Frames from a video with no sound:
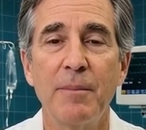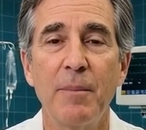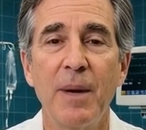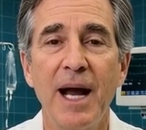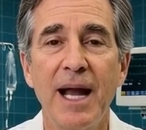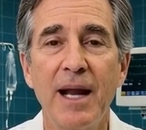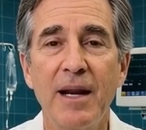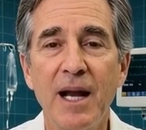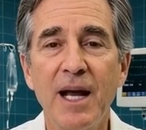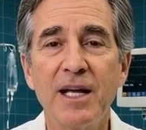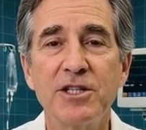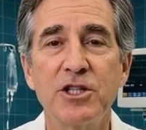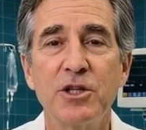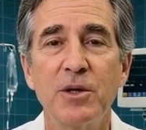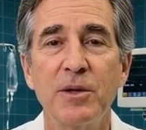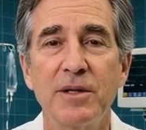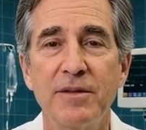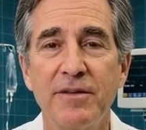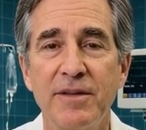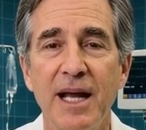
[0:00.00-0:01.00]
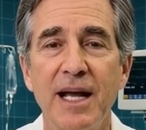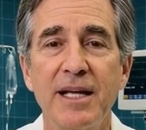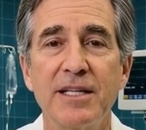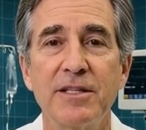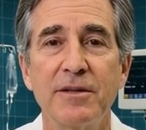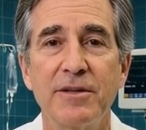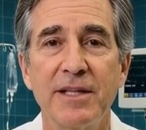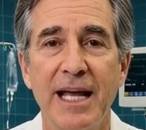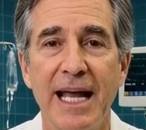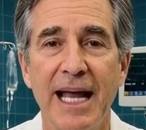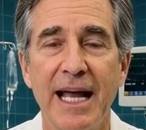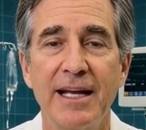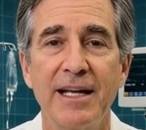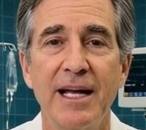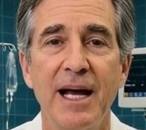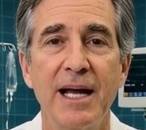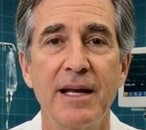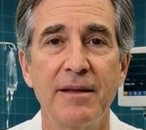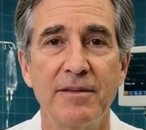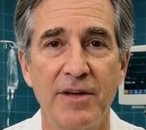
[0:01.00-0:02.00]
biological effects of the
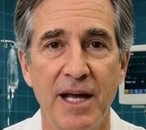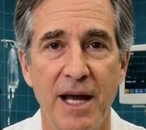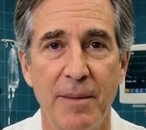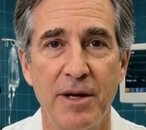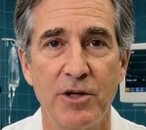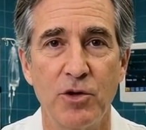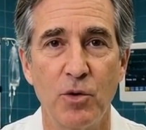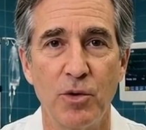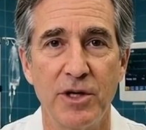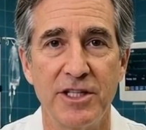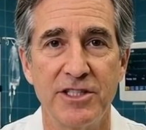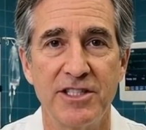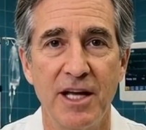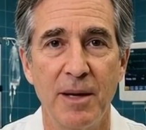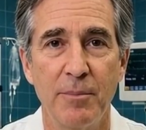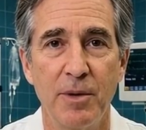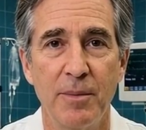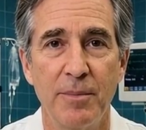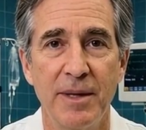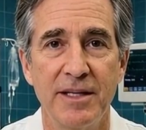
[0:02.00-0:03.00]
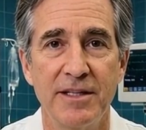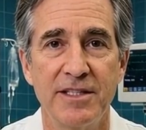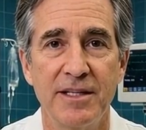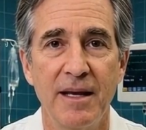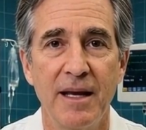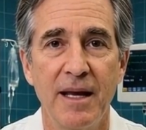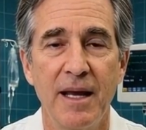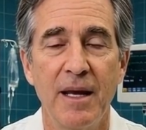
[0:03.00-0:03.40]
anti-inflammatory supplements,